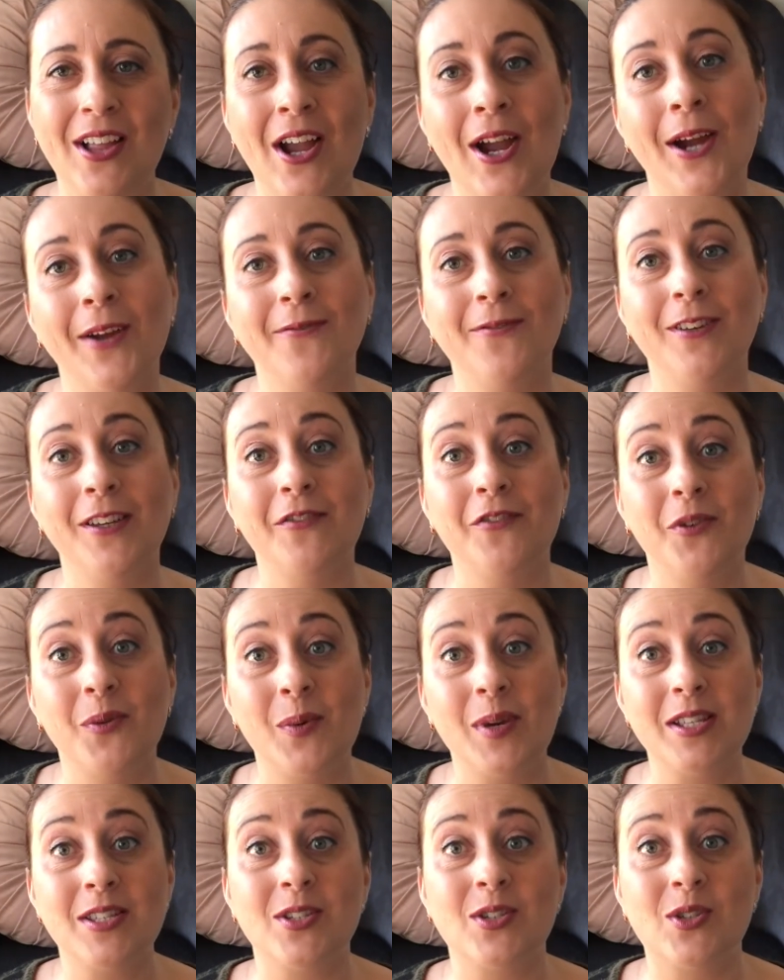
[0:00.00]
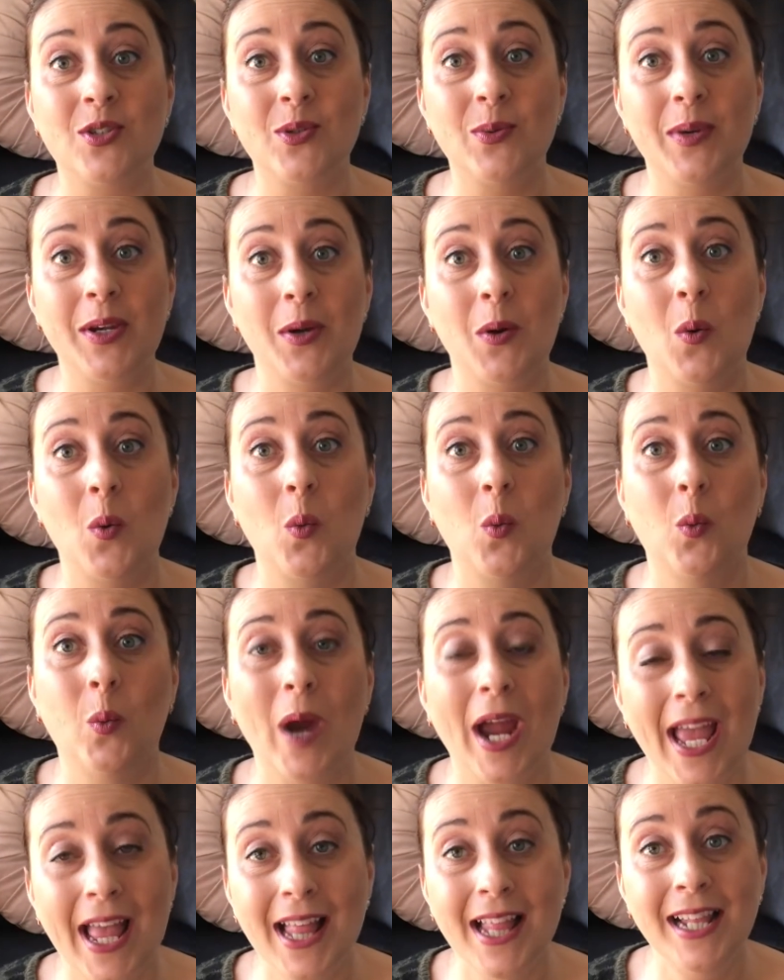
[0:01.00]
Hopefully everyone's doing
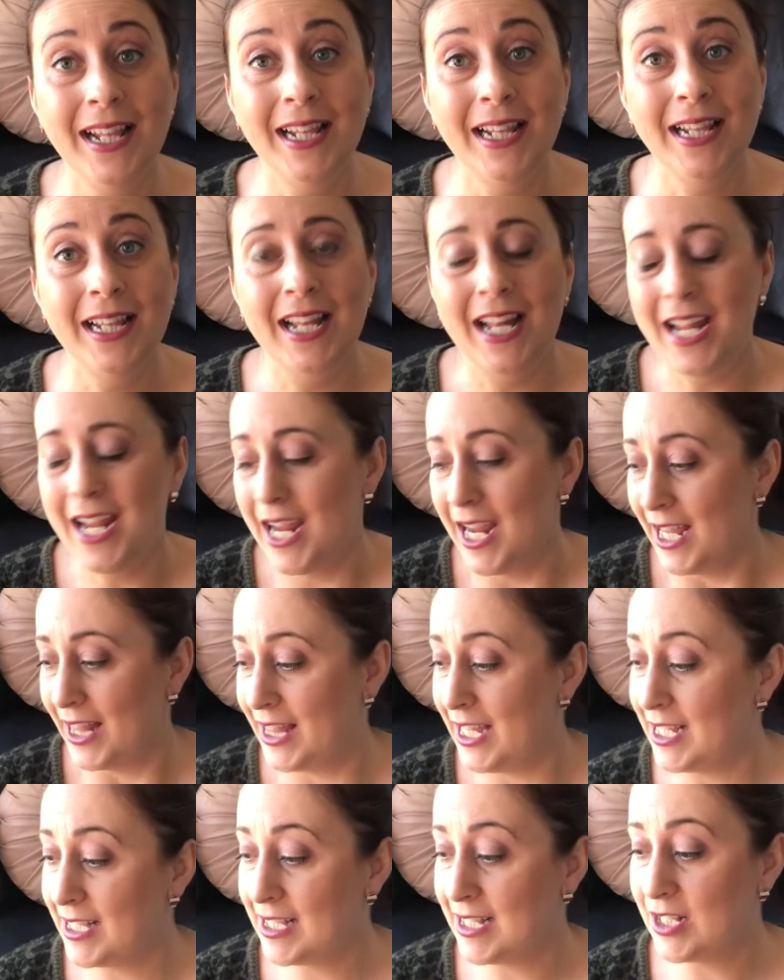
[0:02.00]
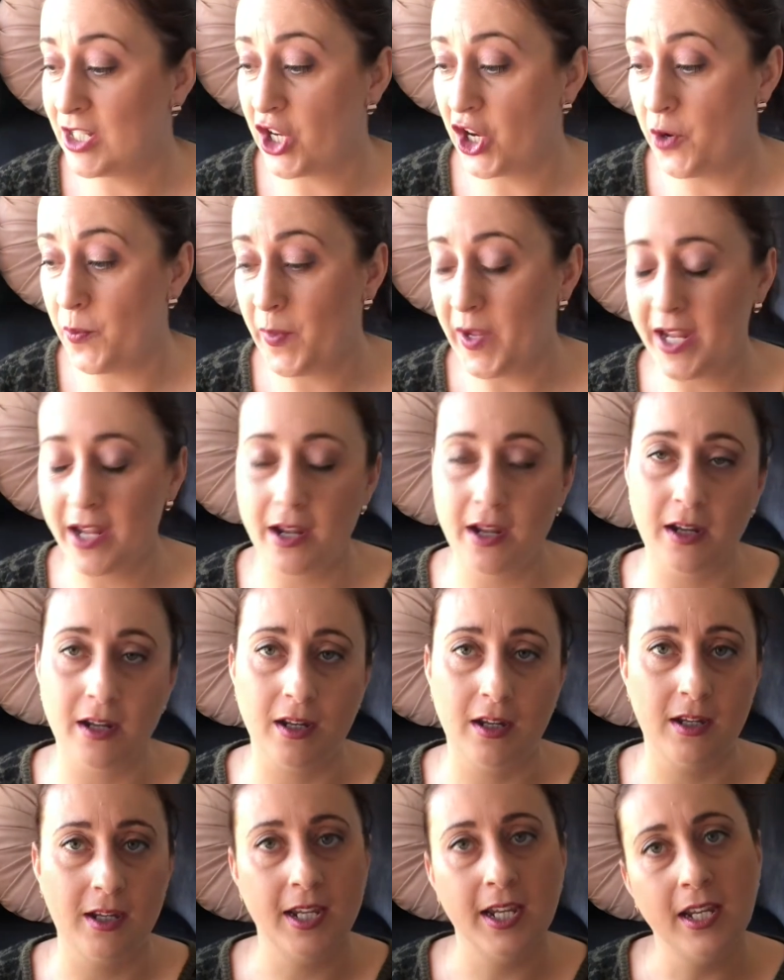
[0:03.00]
well. This is going to be a
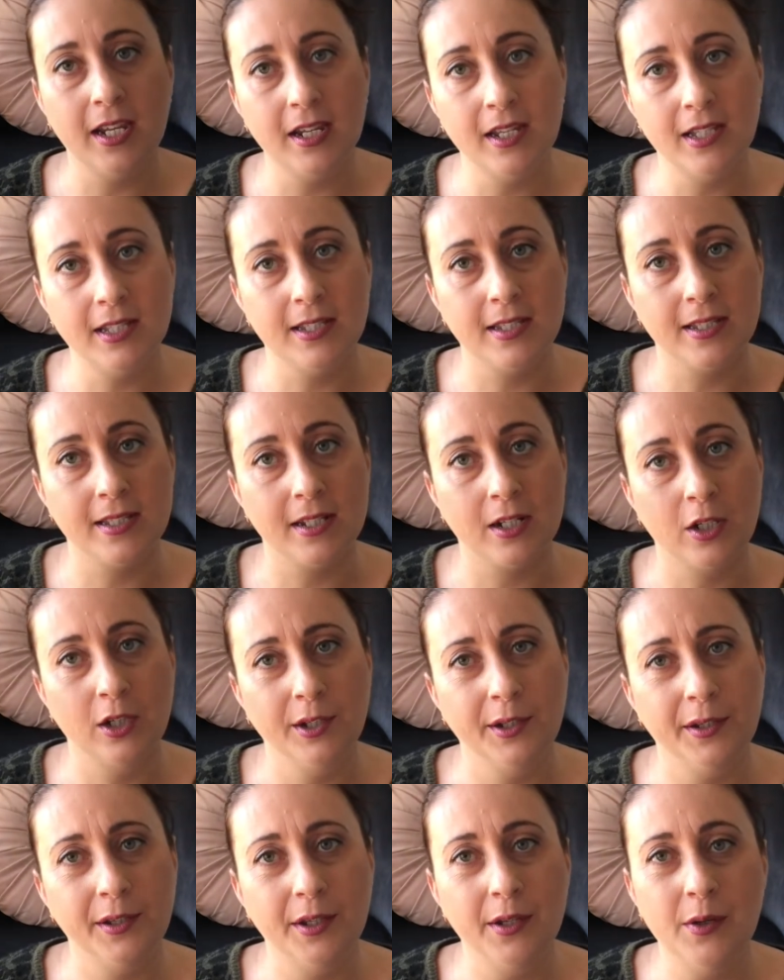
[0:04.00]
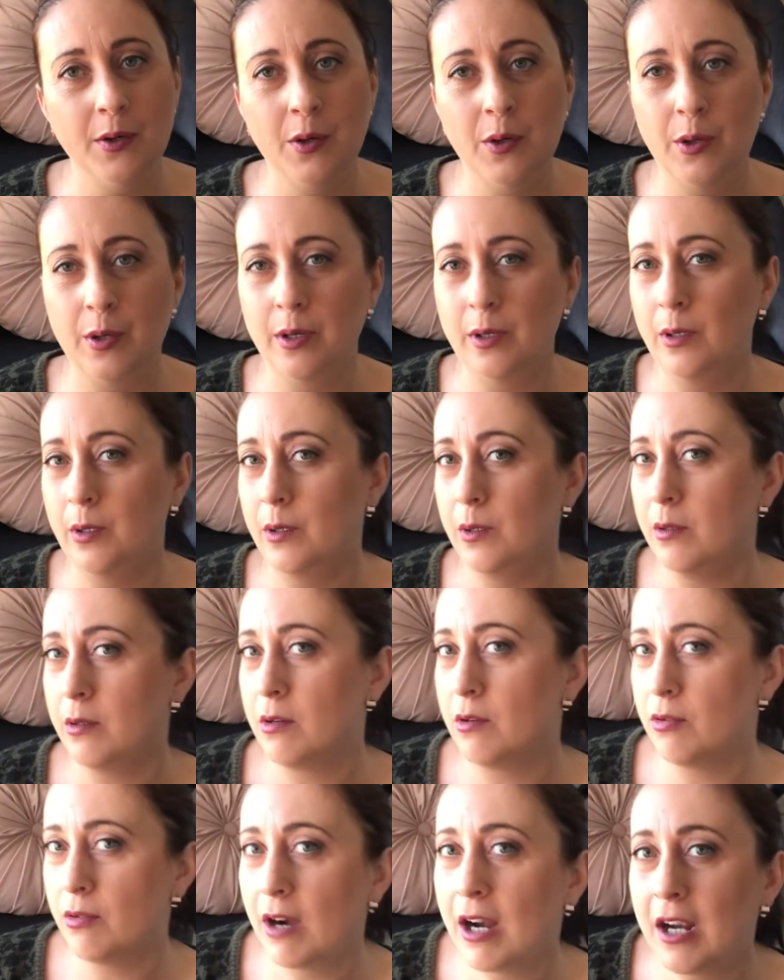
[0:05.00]
kids clothing haul,
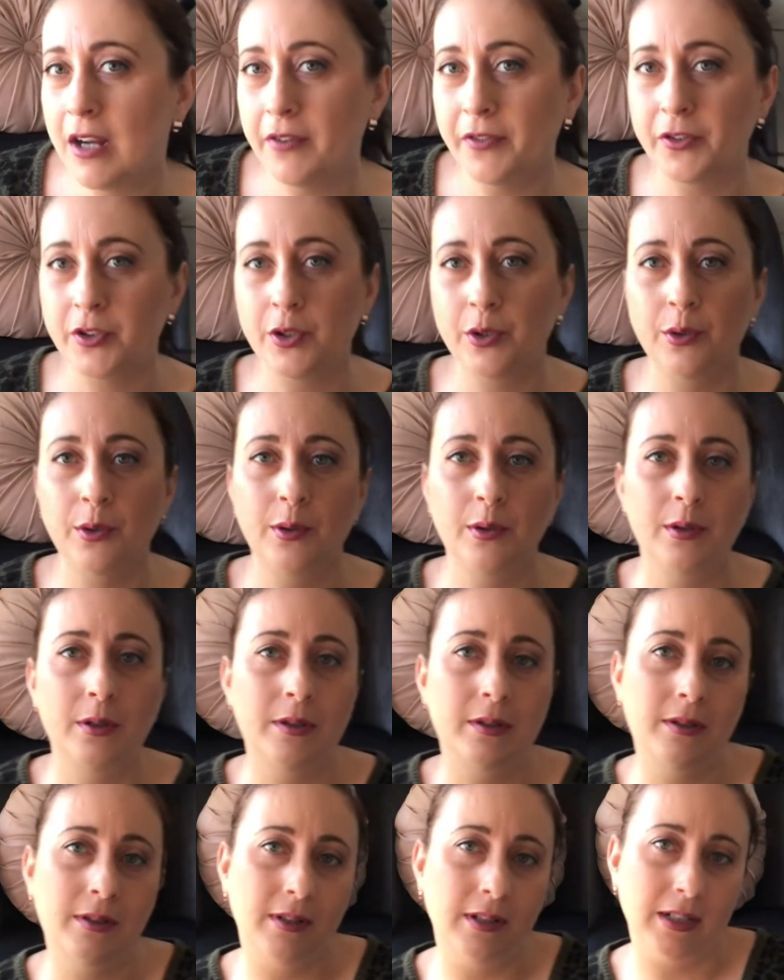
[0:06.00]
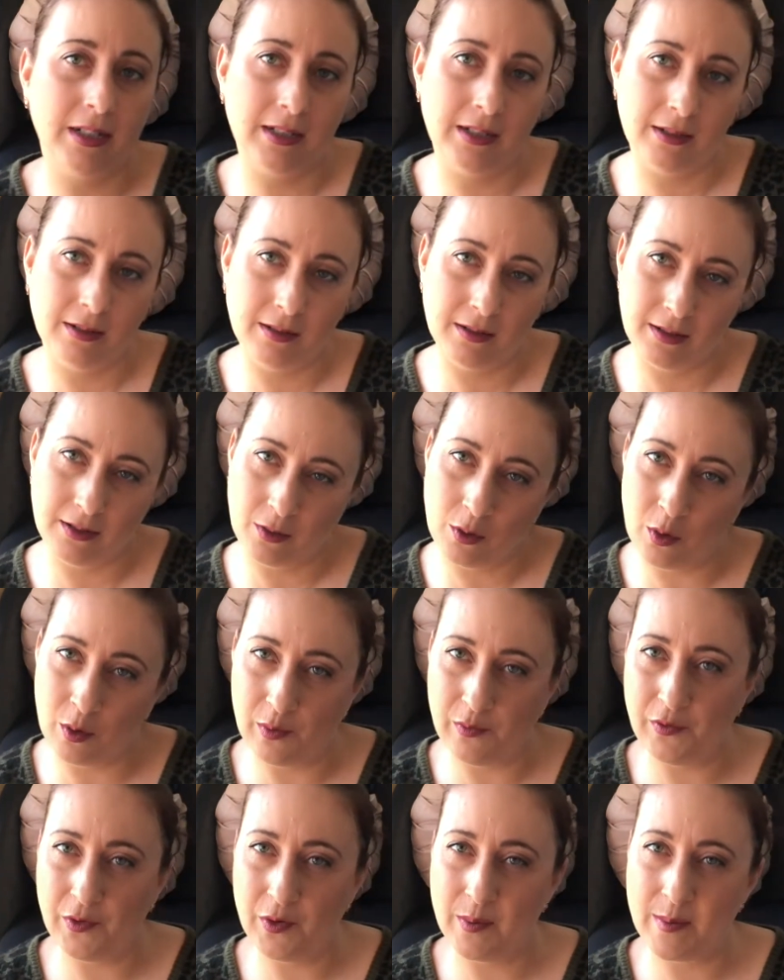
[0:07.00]
craft haul,
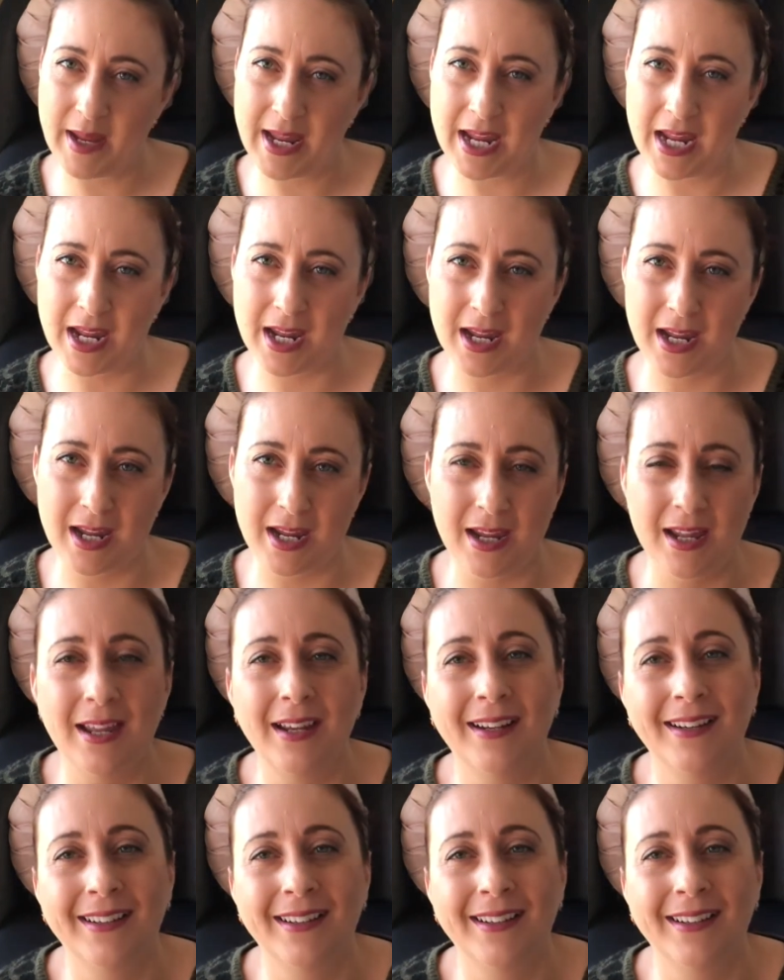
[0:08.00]
for me.